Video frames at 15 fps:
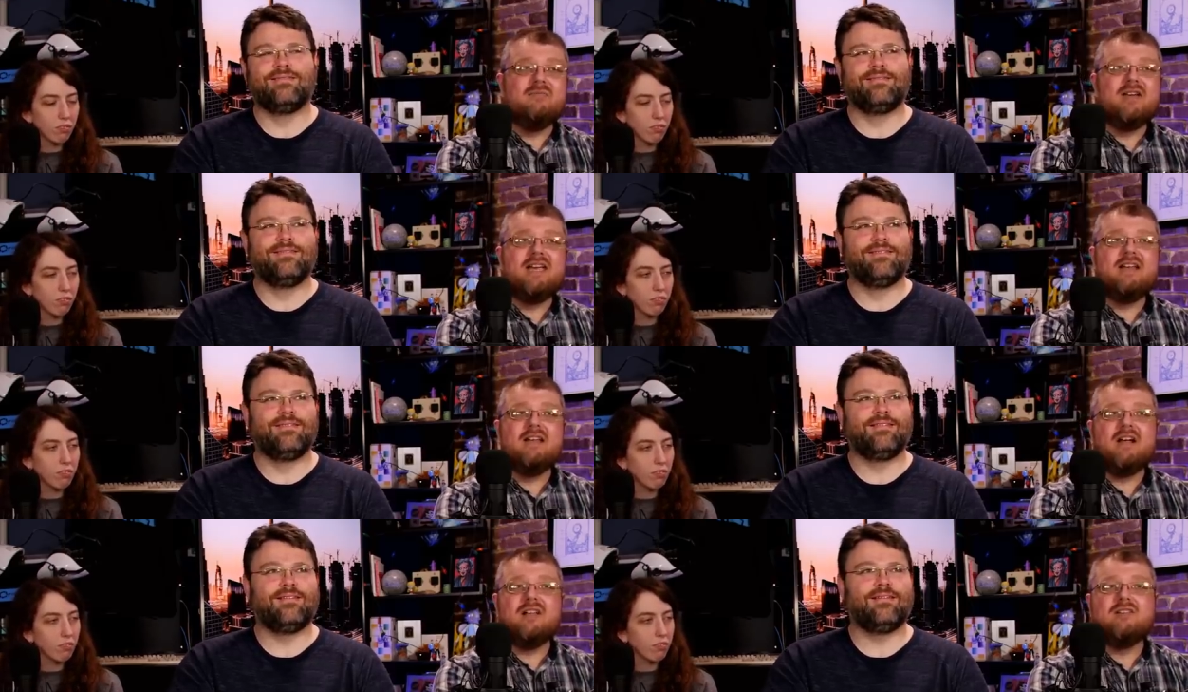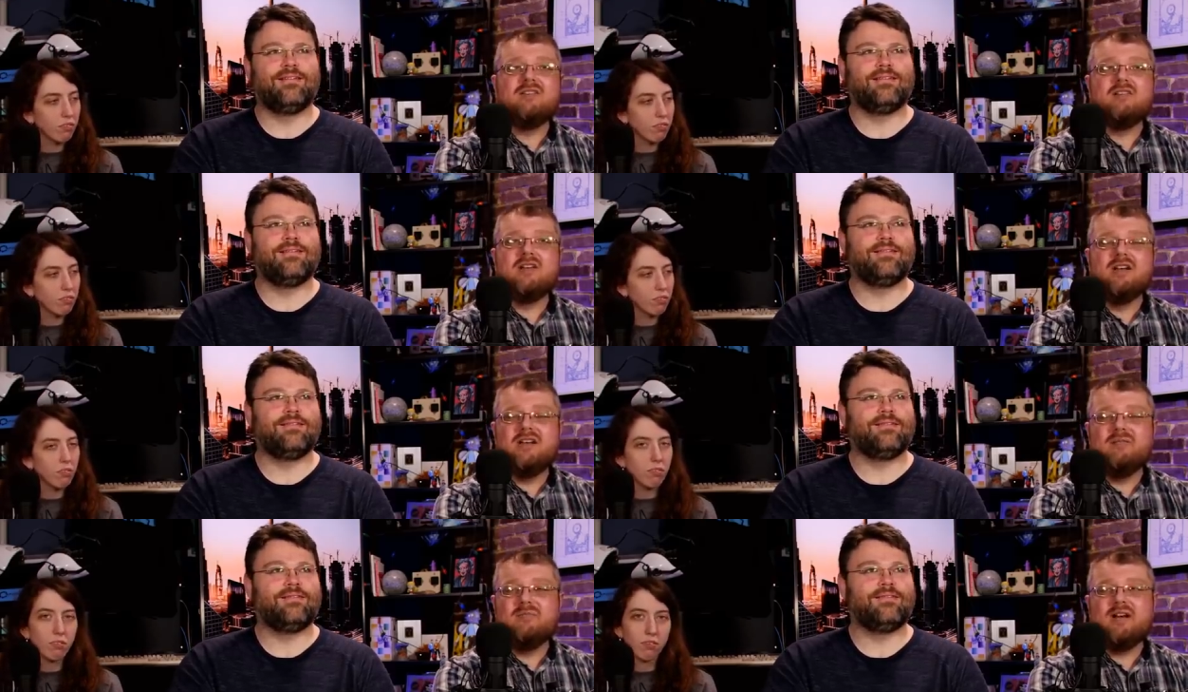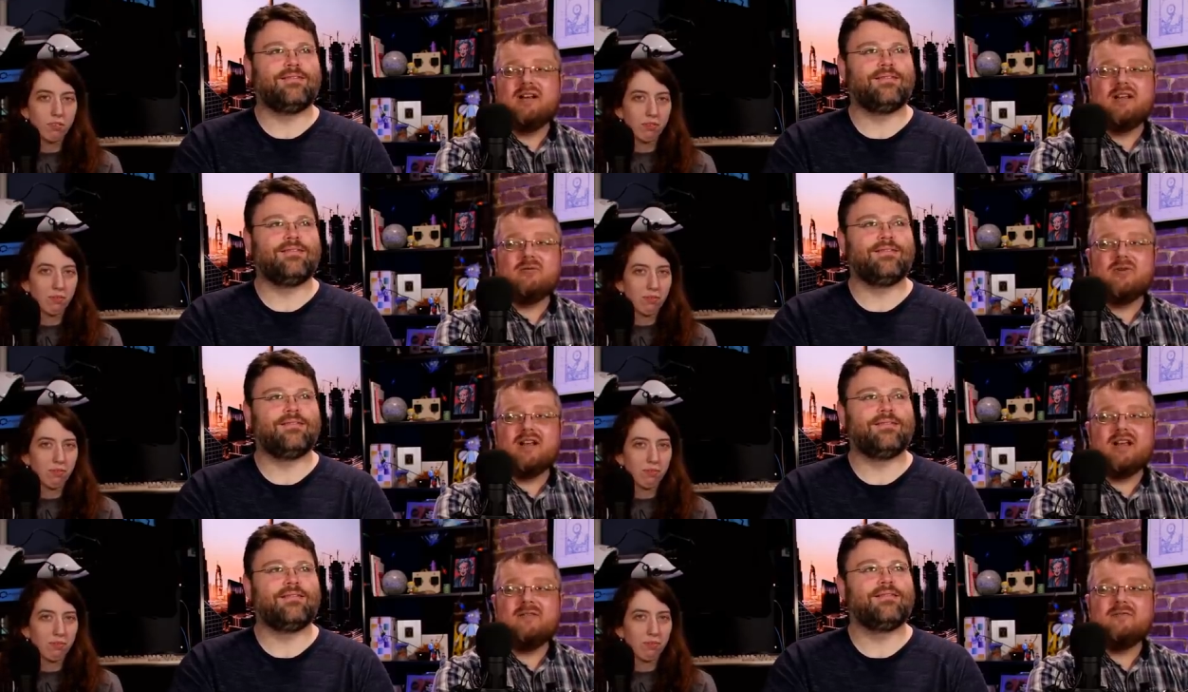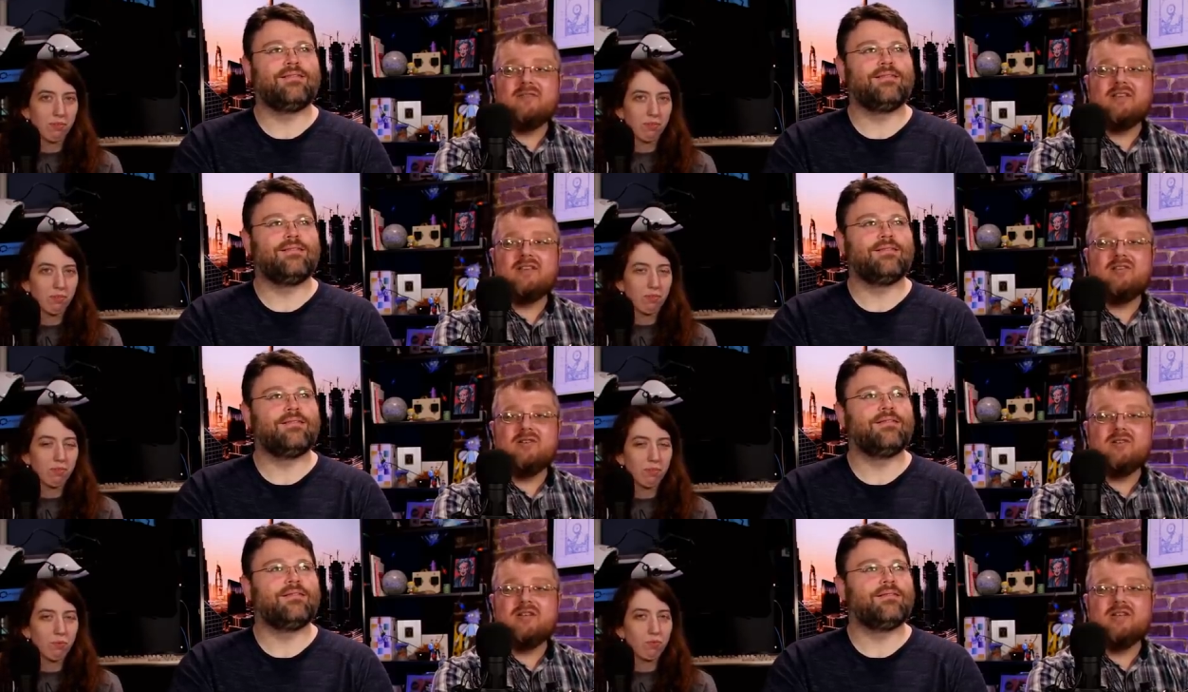Speaker 1: they made a ton of money right after
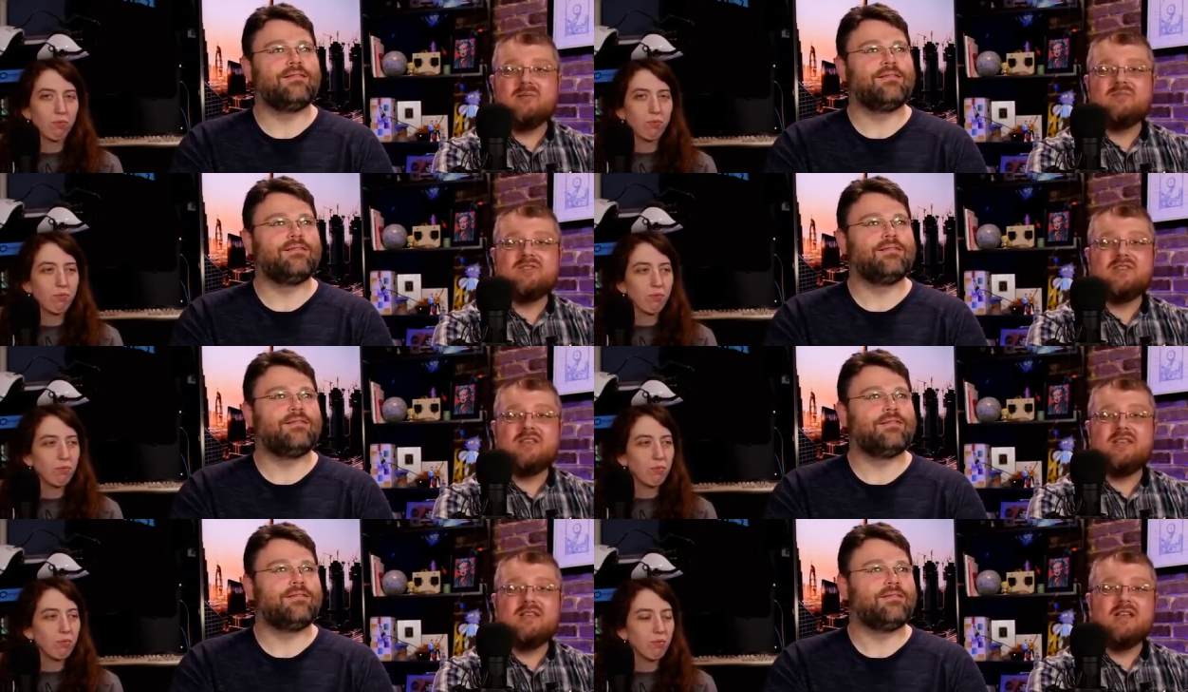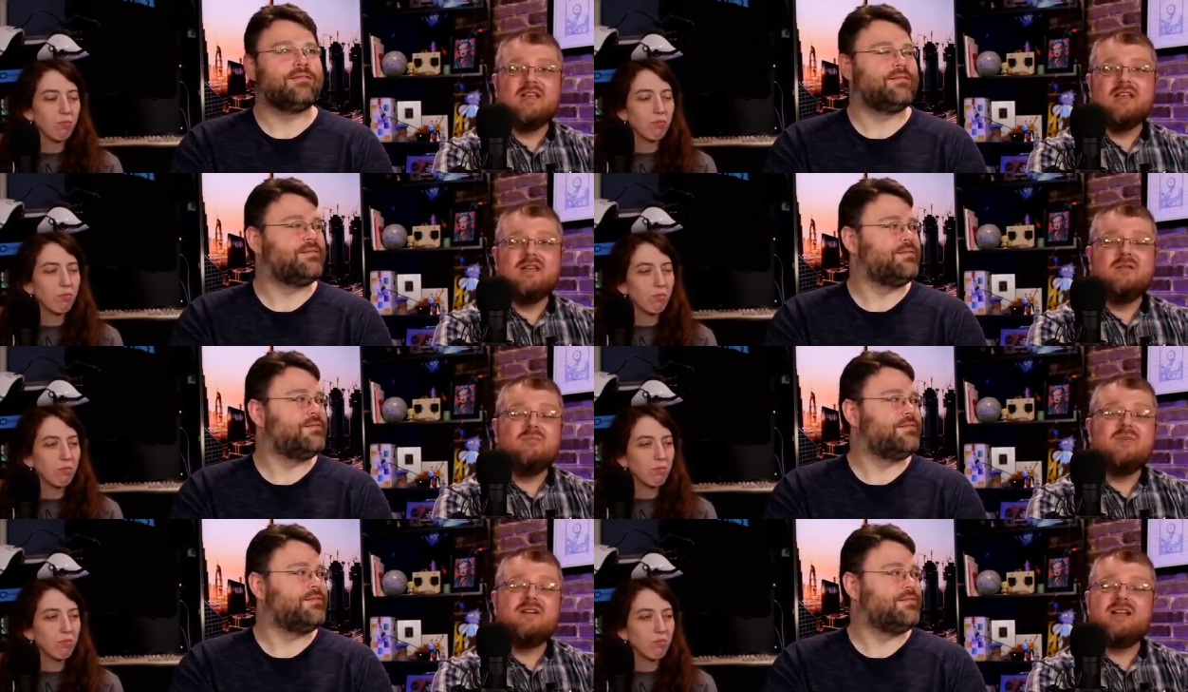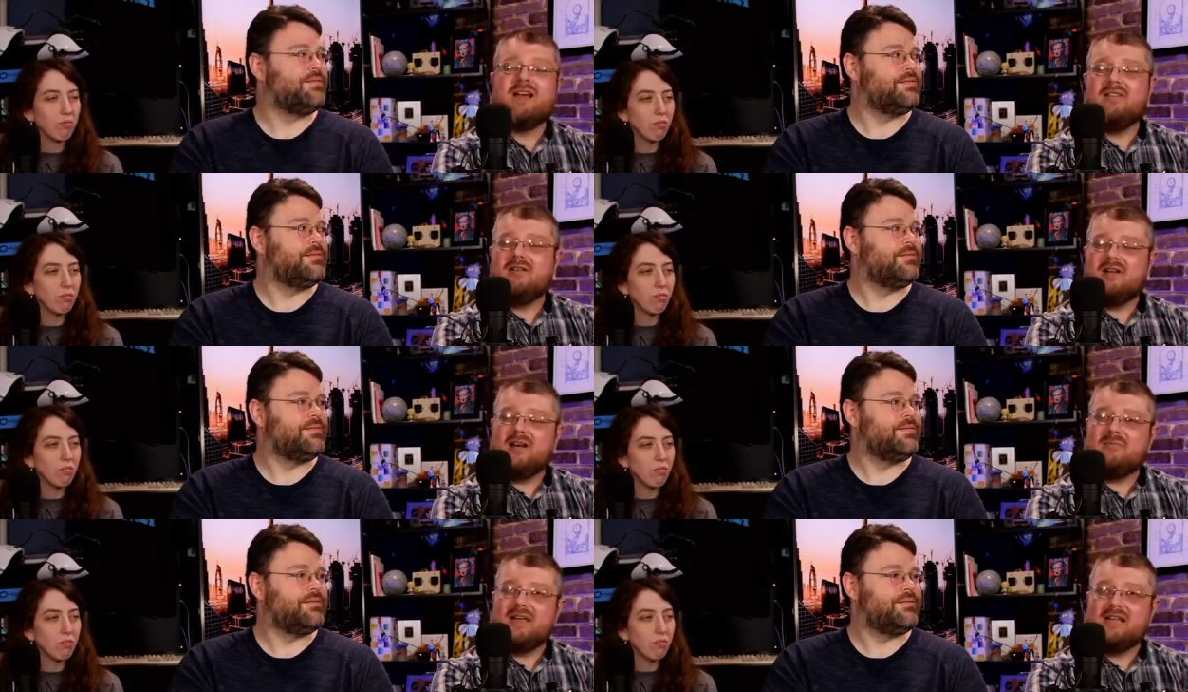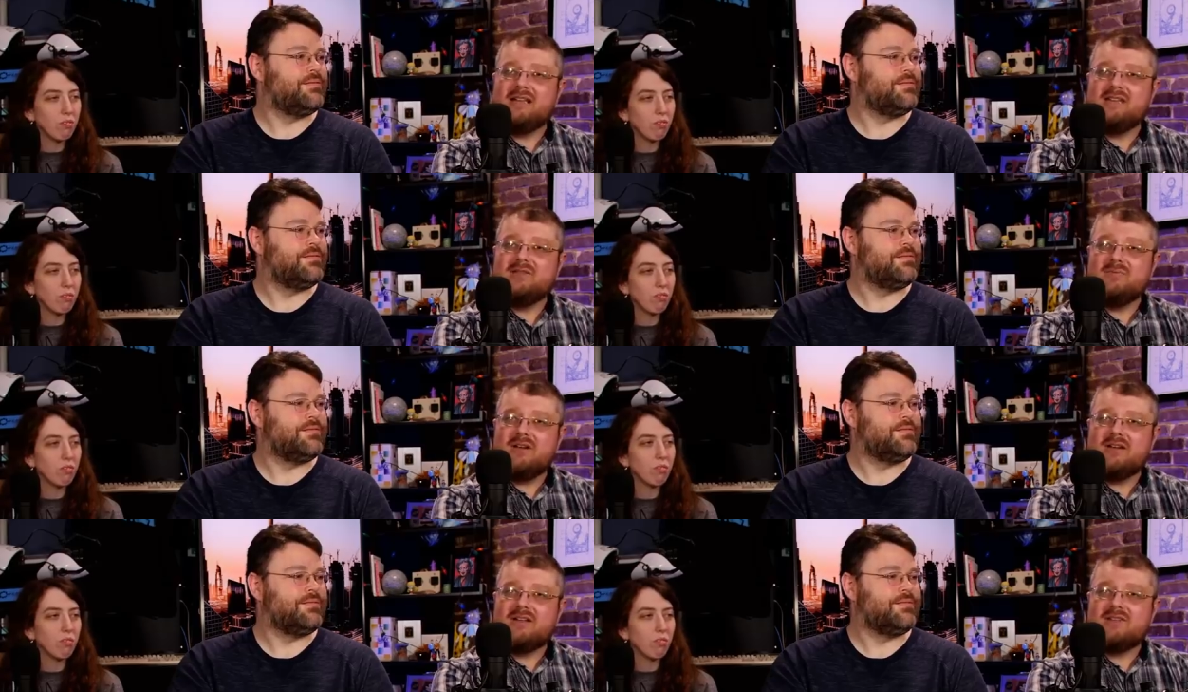they cured Hep C, but now they're not making
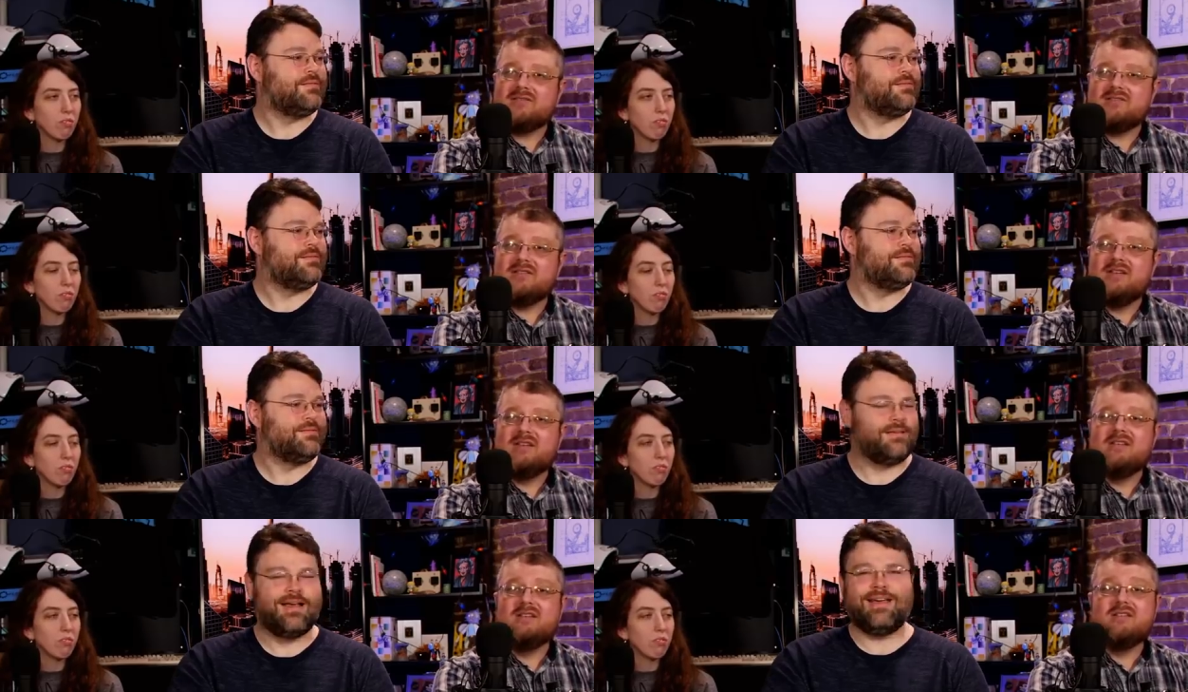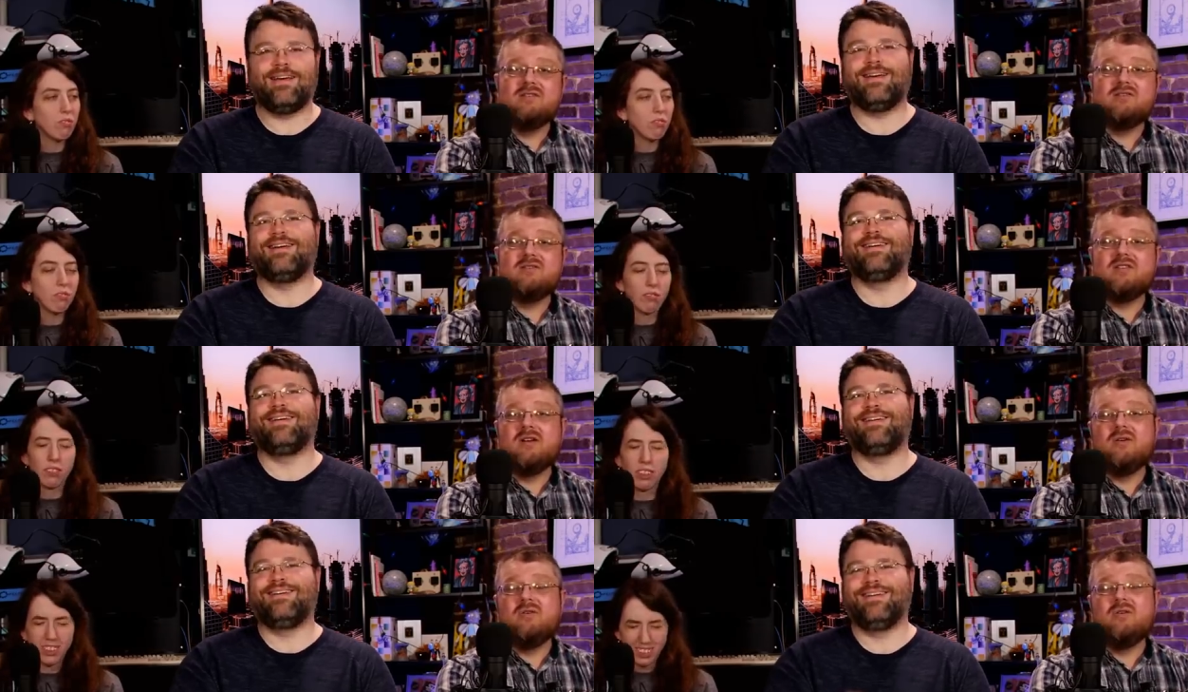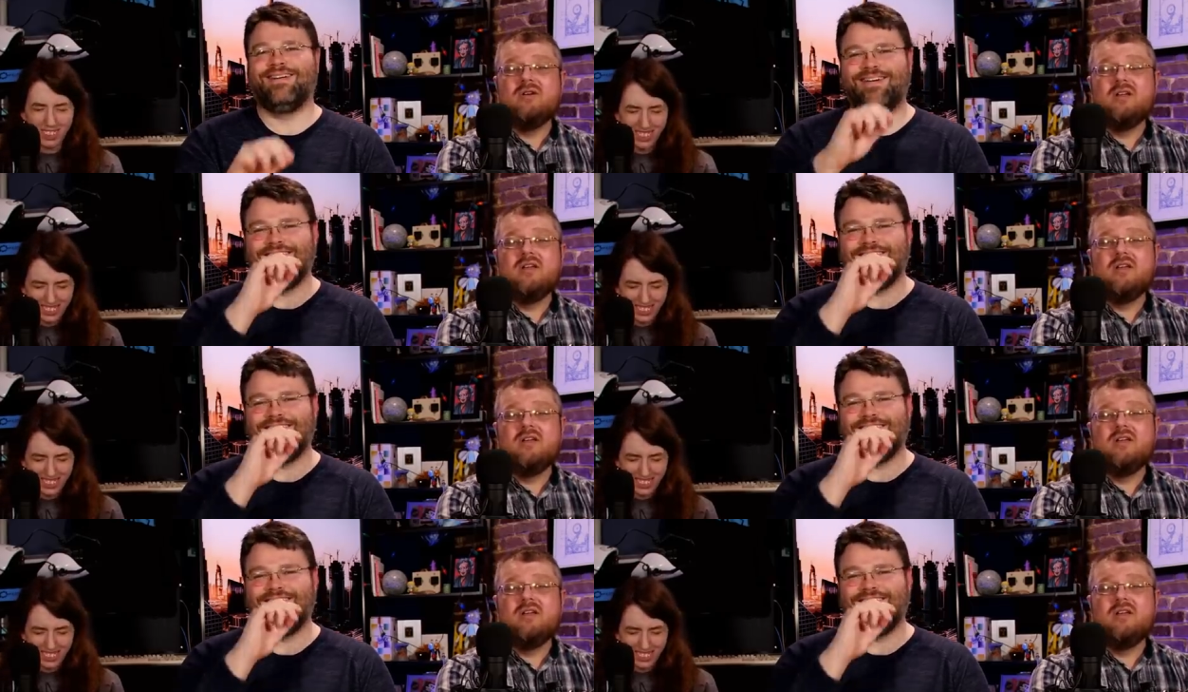as much. So,